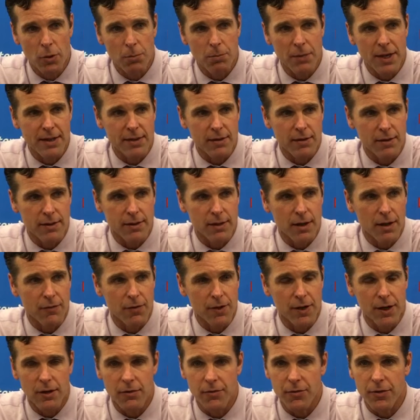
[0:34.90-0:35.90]
mentally
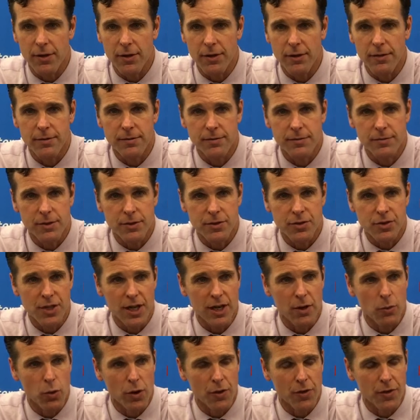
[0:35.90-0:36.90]
tough enough to
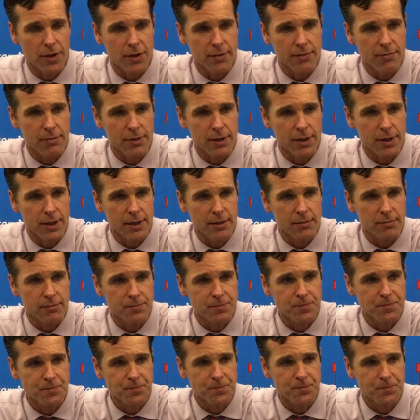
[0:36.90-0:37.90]
stay with it
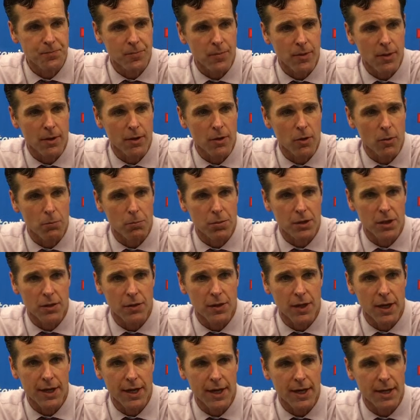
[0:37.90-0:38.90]
and, you know,
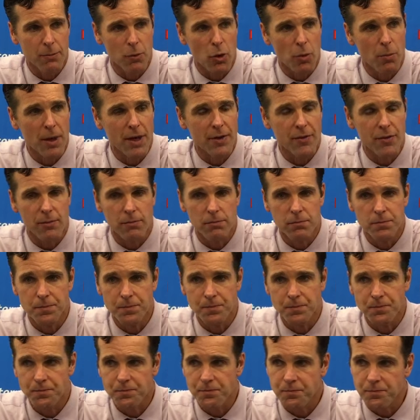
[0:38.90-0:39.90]
build on any momentum.
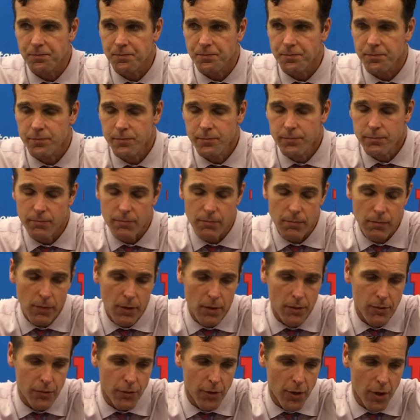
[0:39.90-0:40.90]

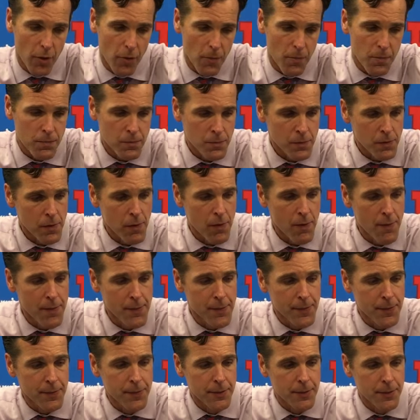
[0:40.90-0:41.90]
So,
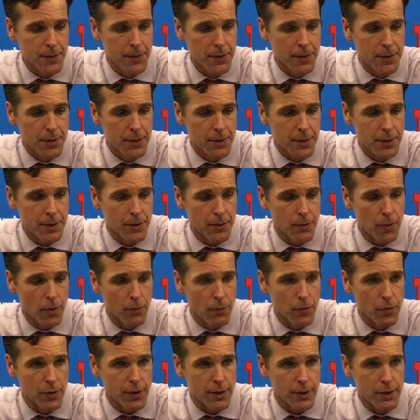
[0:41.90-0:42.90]
you know,
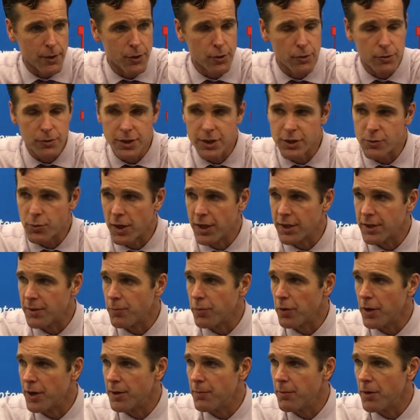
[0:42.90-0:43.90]
hopefully, good news is we get
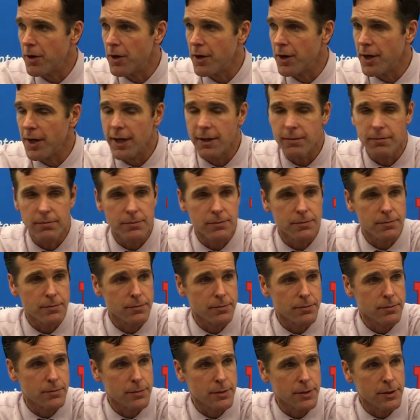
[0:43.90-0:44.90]
to play tomorrow night,
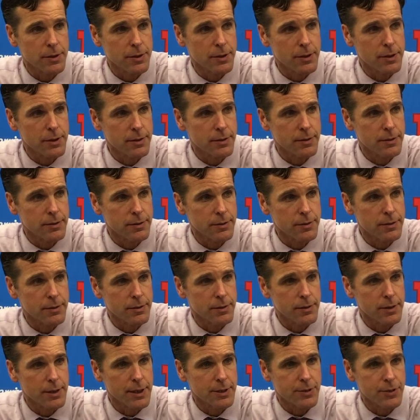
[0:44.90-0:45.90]

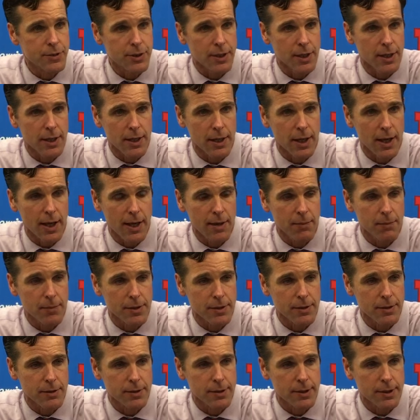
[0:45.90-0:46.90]
an NCAA game,
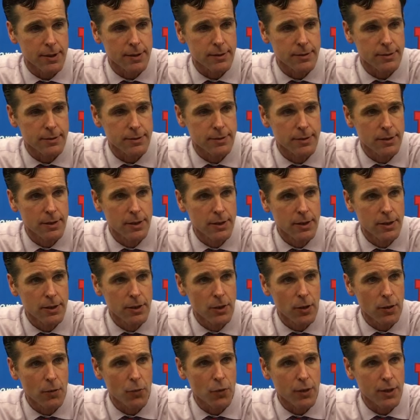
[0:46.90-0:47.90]
and
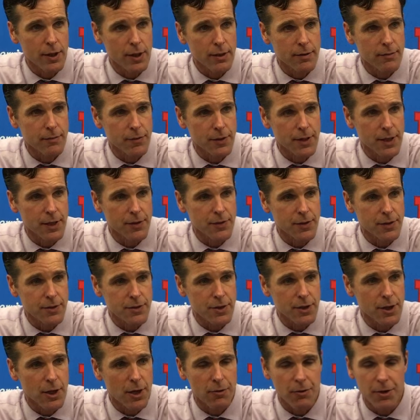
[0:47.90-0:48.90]
hopefully we can forget
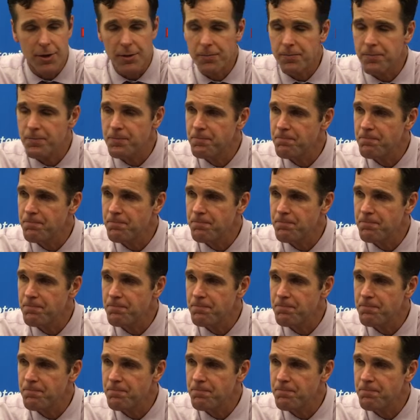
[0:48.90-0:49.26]
this in a hurry.